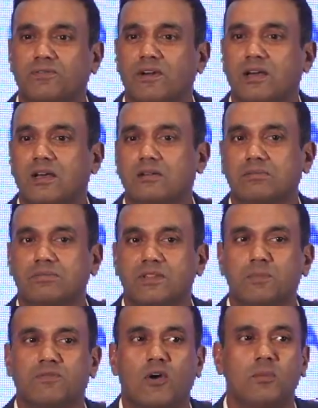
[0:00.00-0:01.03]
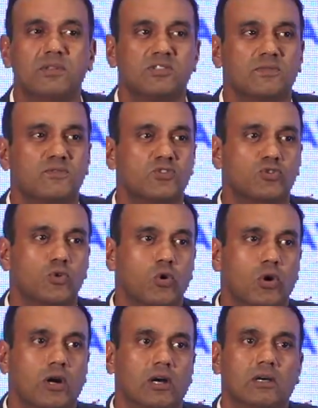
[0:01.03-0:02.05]
the performance of the
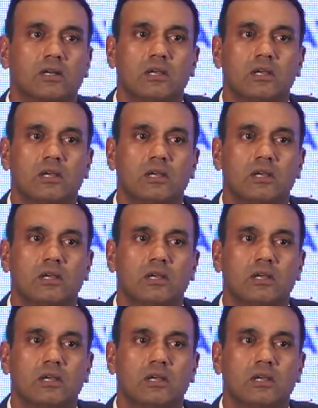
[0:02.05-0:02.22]
store.